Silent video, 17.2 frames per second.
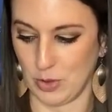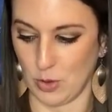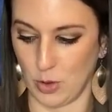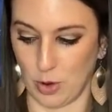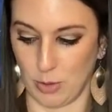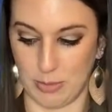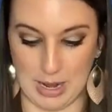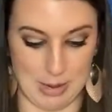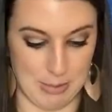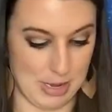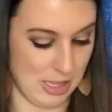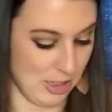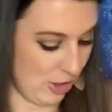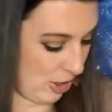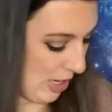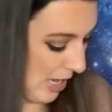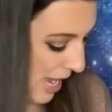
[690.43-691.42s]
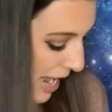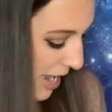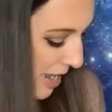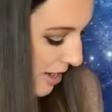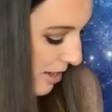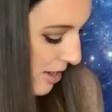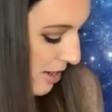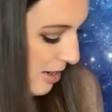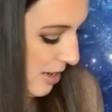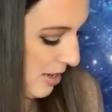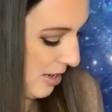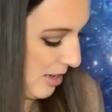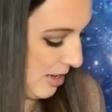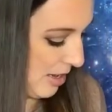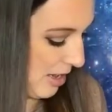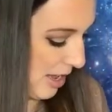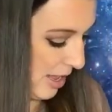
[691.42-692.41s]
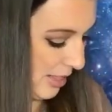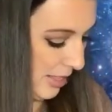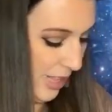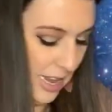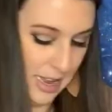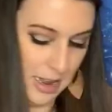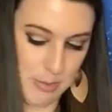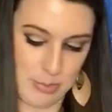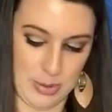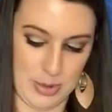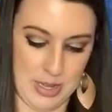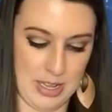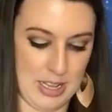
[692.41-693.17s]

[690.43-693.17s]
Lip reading: Or maybe look at a lamp